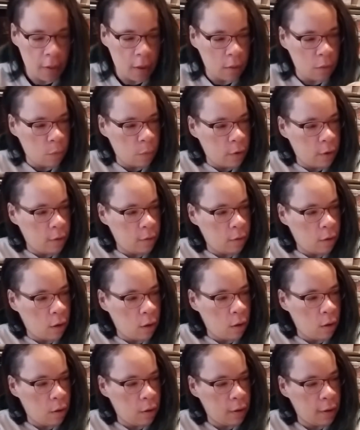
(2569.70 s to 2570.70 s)
what it's
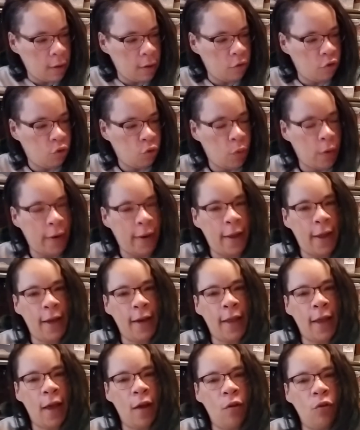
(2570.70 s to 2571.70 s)
called. It is 28
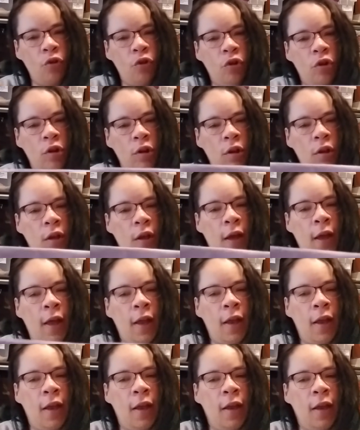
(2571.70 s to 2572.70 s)
count
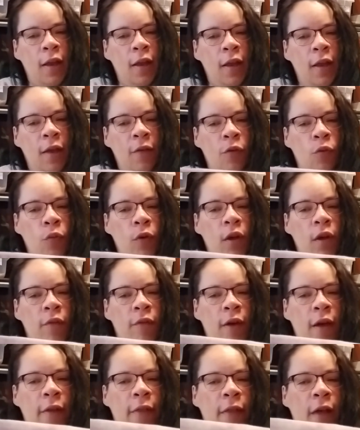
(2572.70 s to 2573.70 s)
even weave,
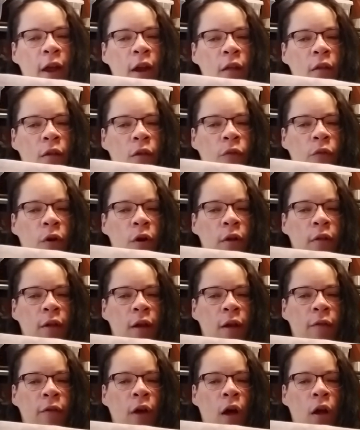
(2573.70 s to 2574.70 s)
and that is as far as
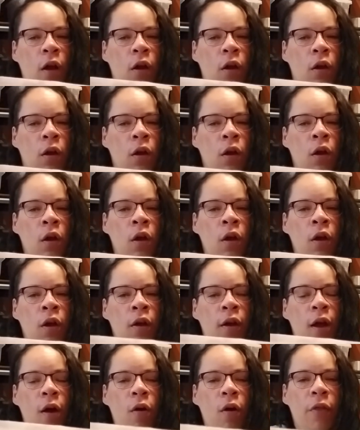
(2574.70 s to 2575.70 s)
I've gotten.
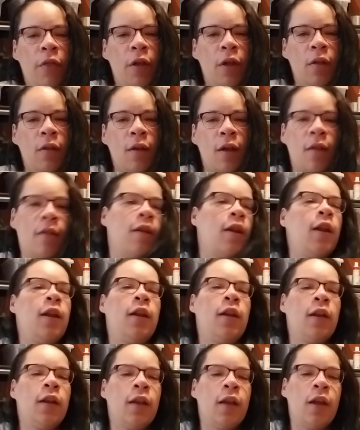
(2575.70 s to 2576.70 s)
Now, on this, I said I
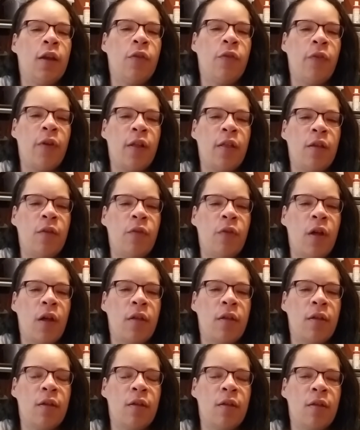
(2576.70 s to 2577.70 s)
didn't like fancy
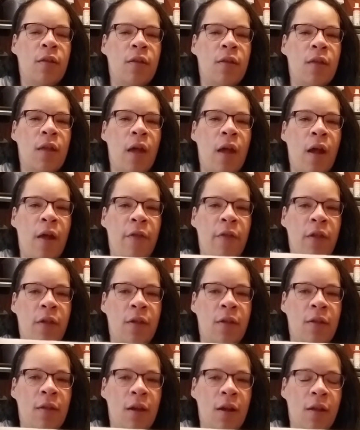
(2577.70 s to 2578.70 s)
flosses. This
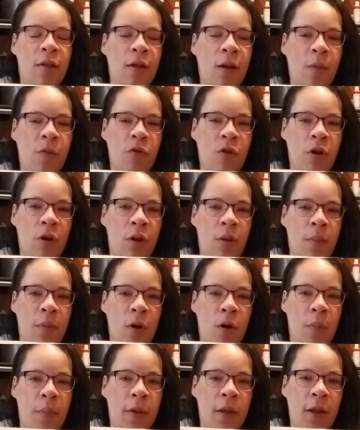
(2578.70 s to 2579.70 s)
is the exception, the
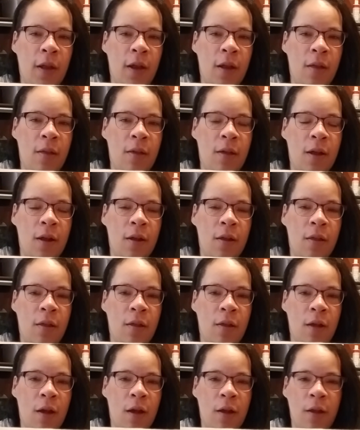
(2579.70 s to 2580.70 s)
Mirabilias,
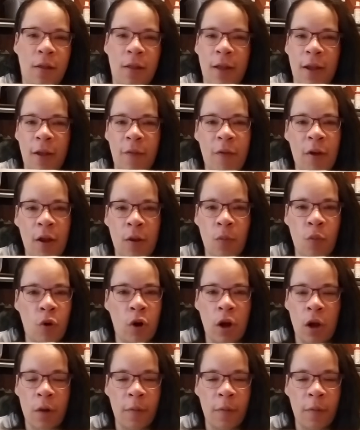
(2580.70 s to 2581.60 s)
and like if I work on my